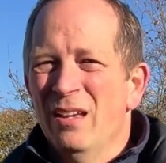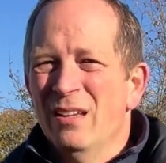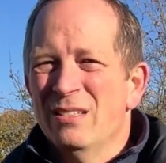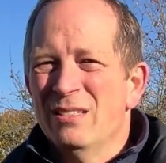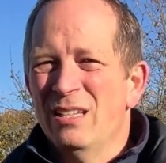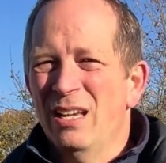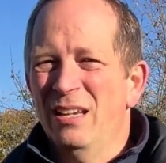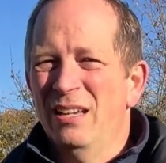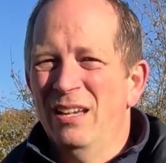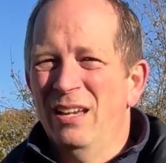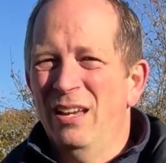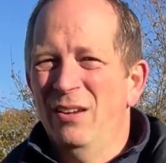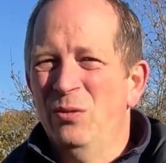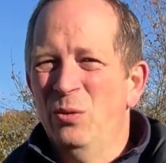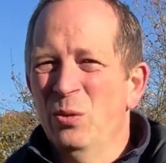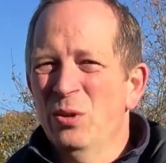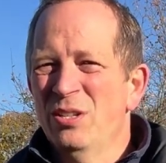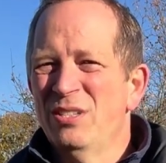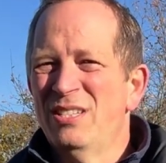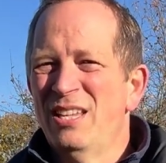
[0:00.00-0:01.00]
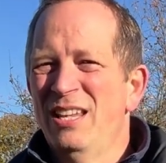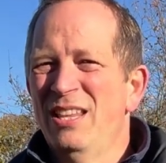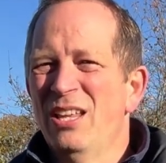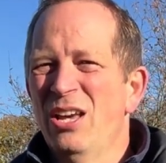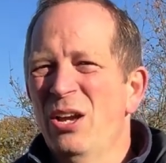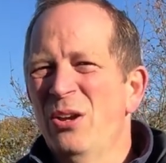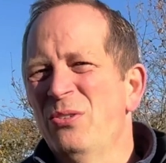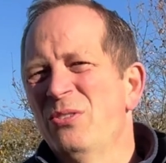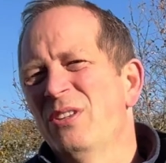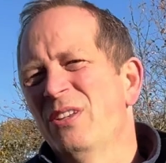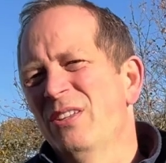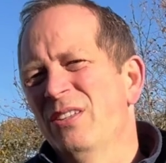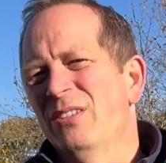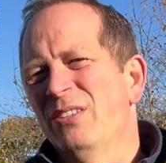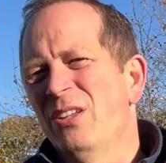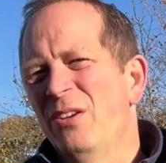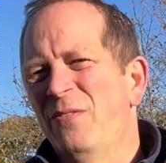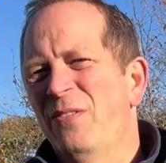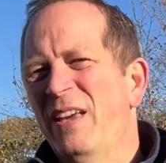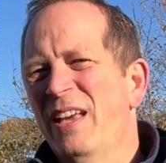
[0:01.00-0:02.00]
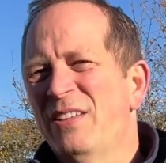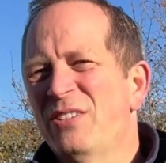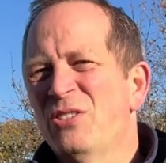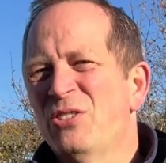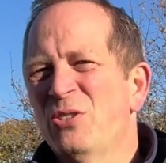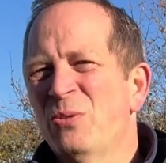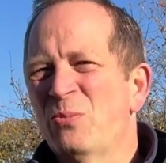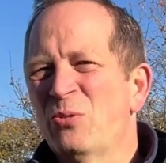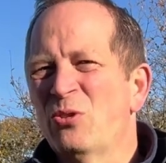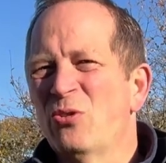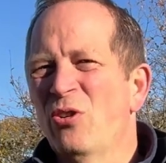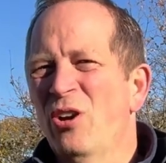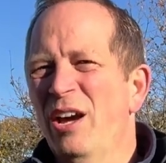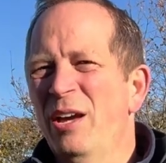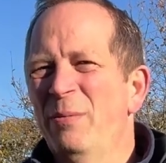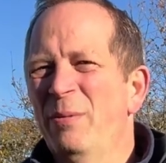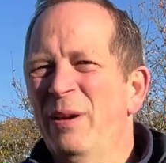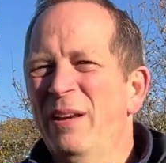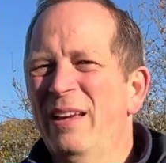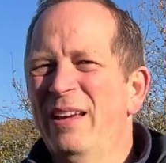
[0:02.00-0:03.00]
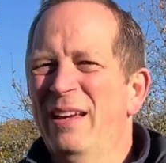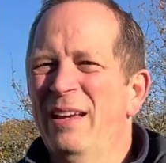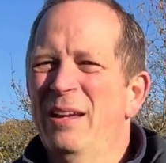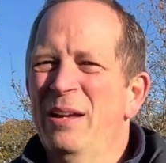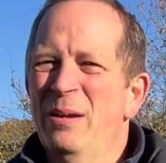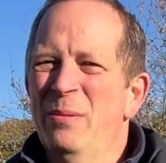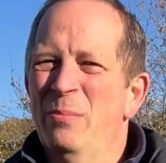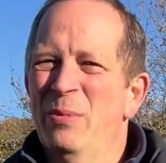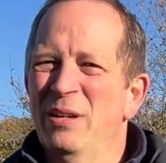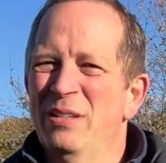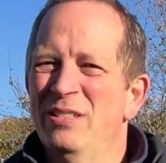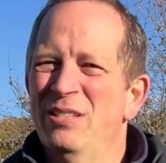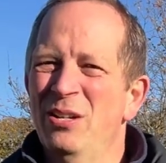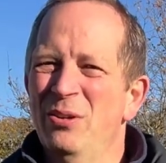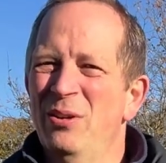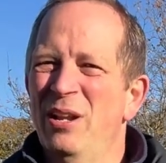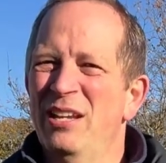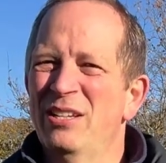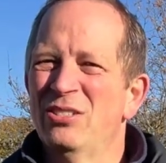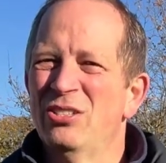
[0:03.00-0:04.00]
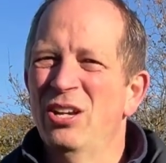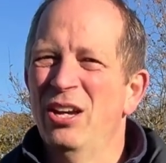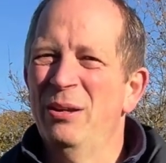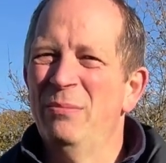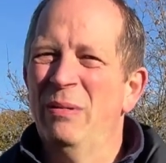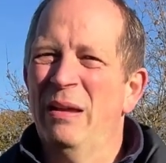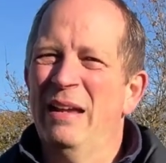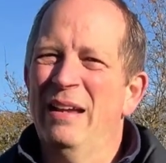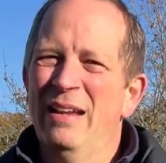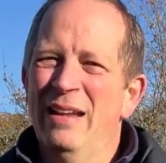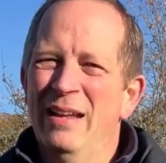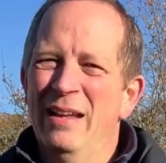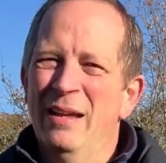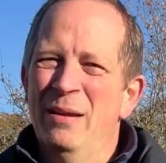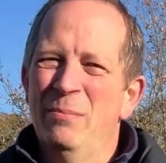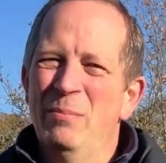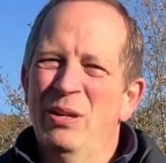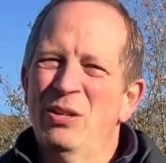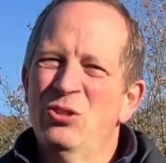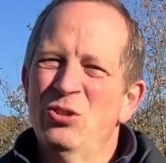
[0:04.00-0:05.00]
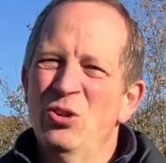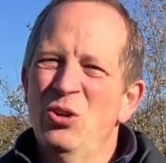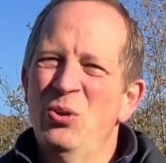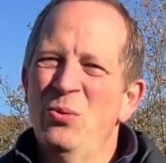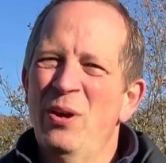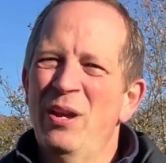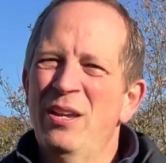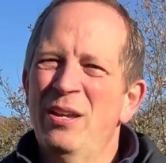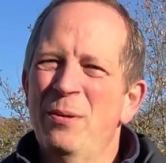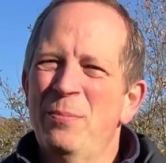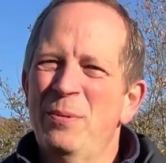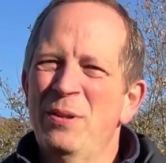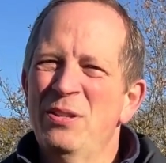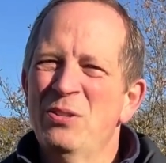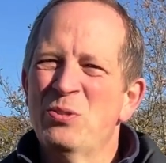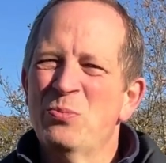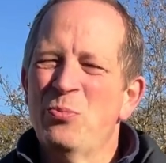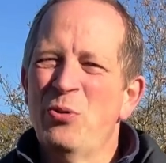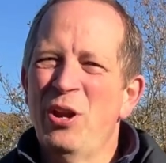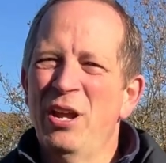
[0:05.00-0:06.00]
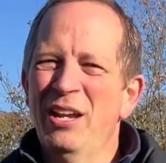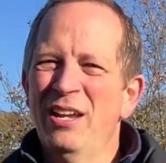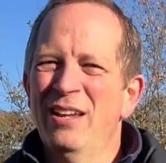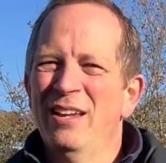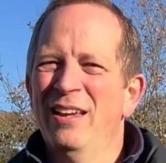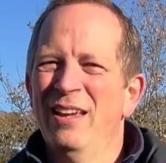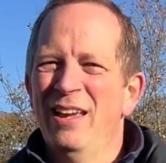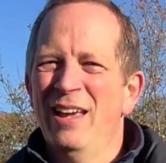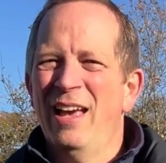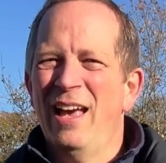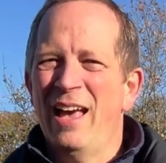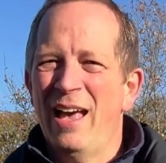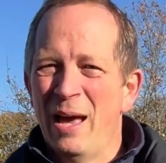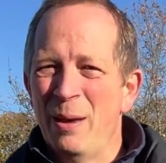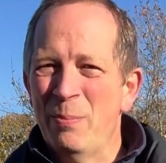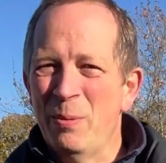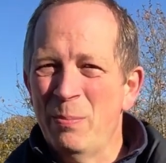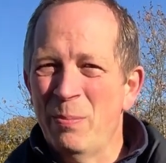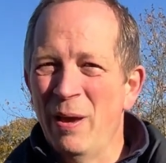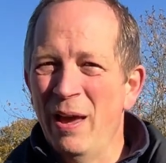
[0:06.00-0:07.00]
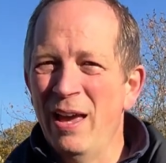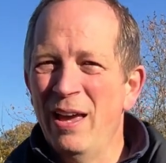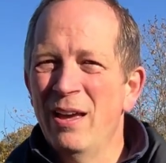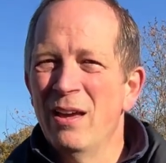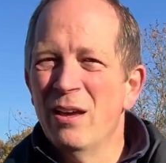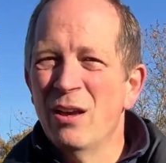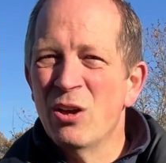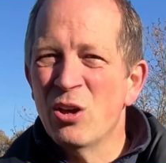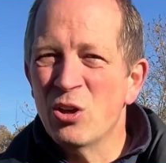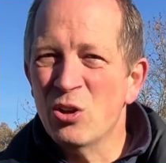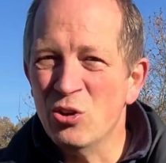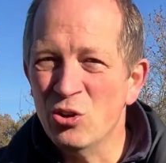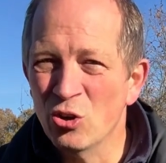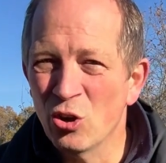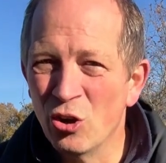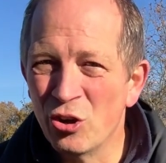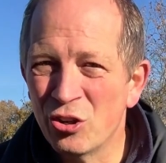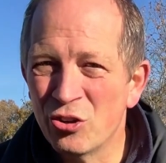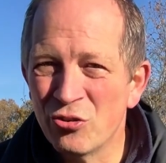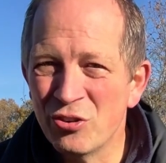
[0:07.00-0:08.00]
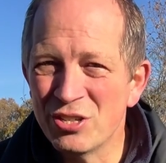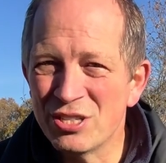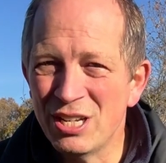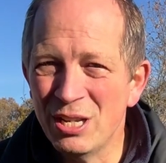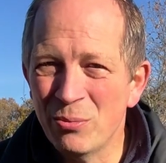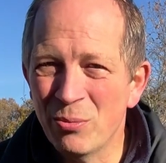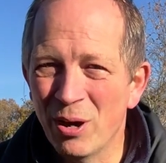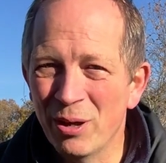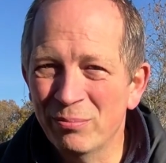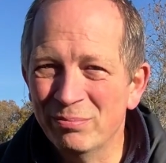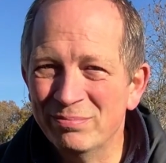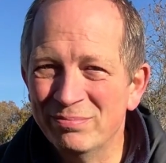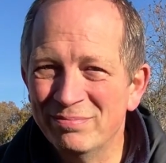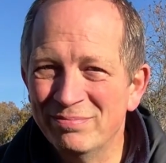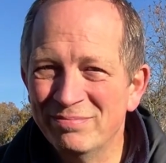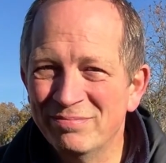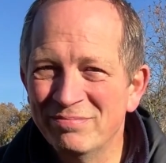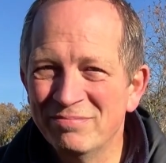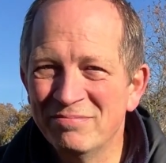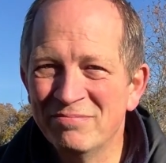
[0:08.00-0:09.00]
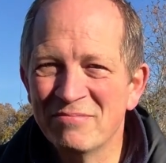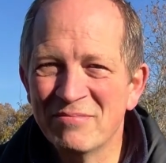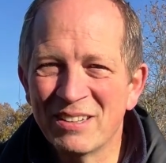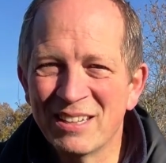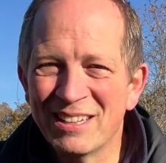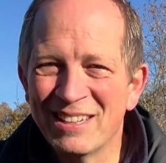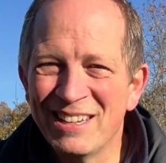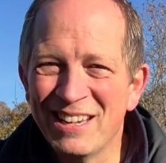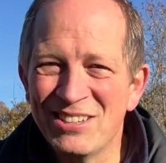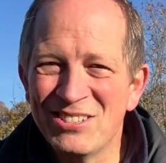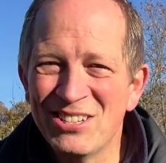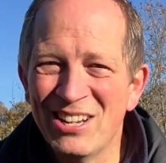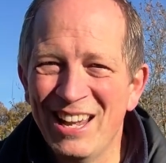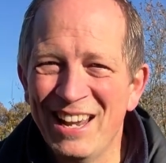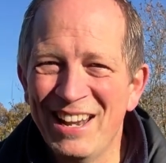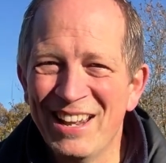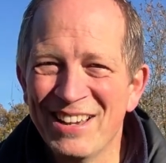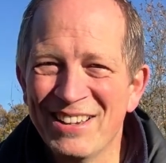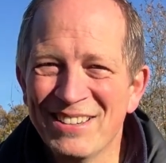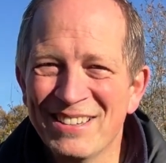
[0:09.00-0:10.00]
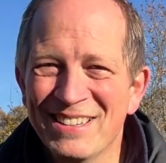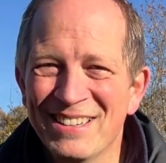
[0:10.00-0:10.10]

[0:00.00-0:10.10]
So if you want to see those, don't forget to subscribe. But until next time, make sure you wake up in the spring a happy bear, not a grizzly one. Catch you later.